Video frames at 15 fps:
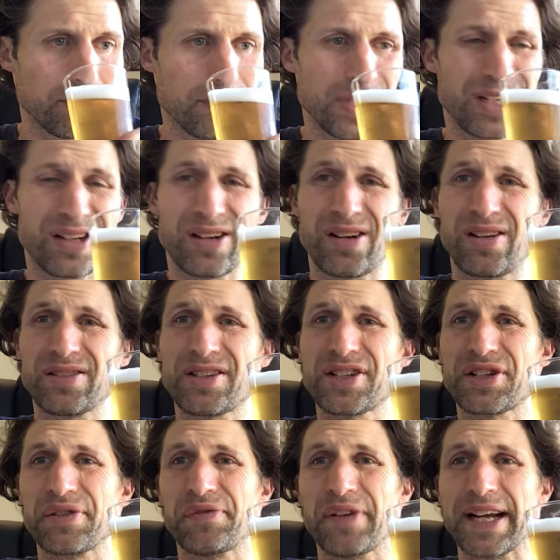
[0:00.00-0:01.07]
Oh,
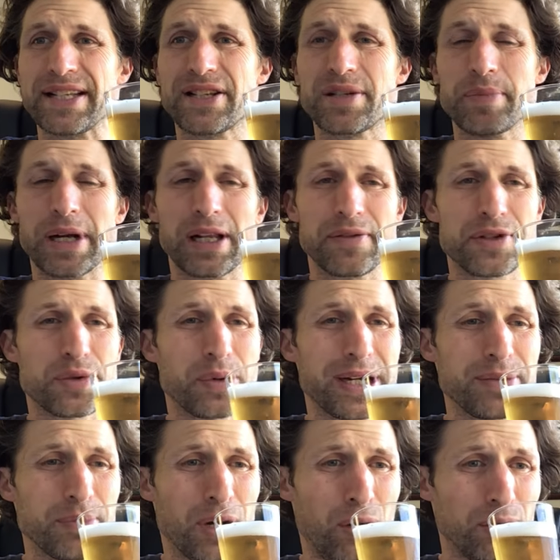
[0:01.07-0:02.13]
just a faint smell of
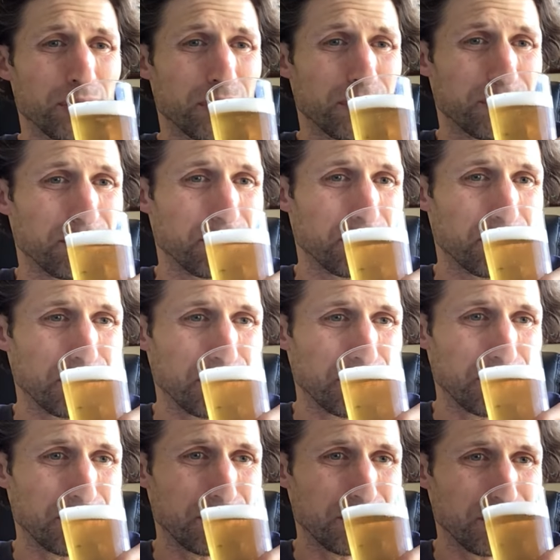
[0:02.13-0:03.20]
sweet malt.
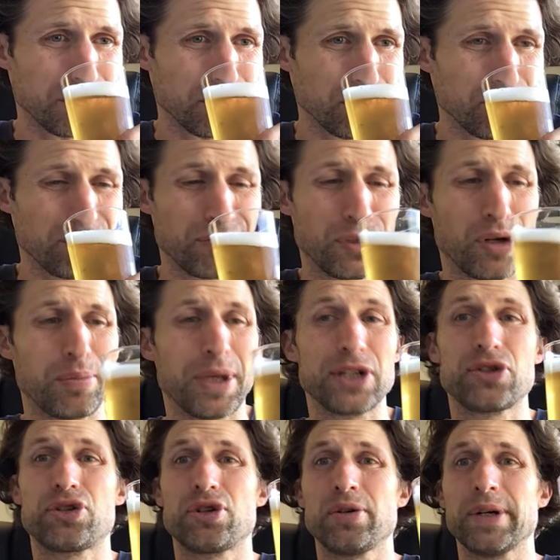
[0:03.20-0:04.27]
Not
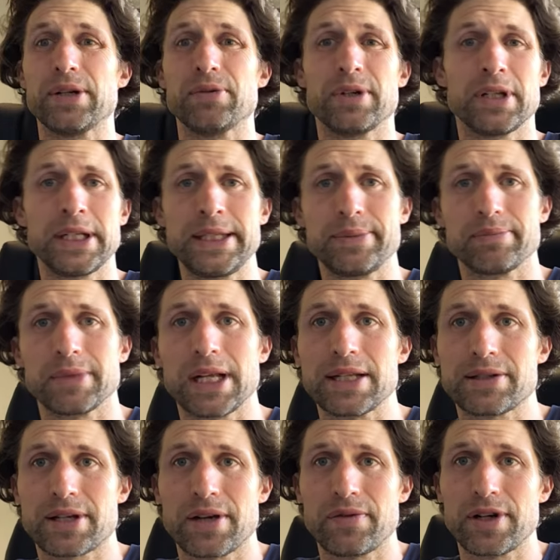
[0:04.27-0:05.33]
much to it really.
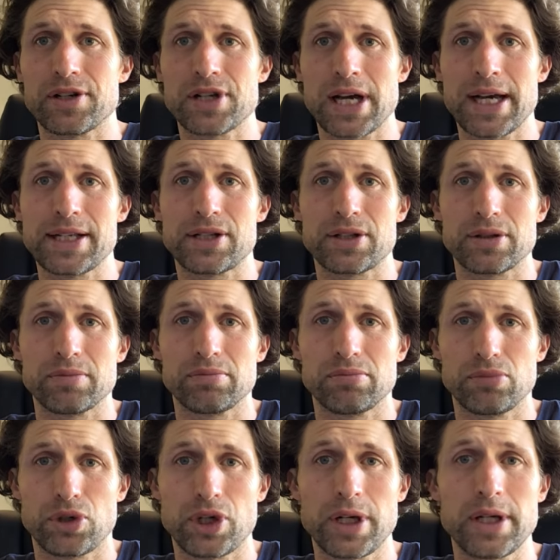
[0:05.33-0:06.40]
Let's give it a taste.
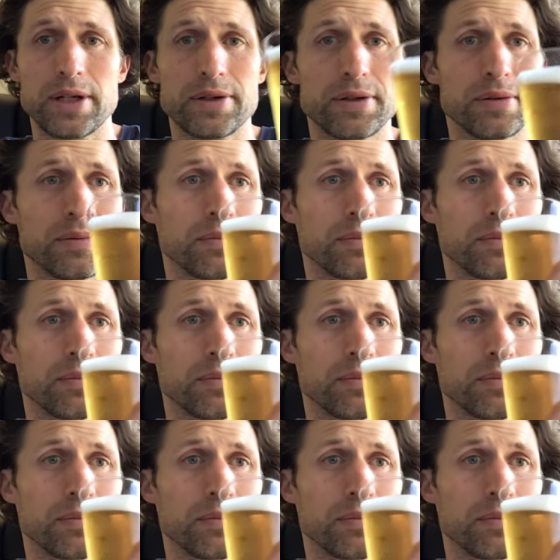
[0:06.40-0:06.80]
Cheers.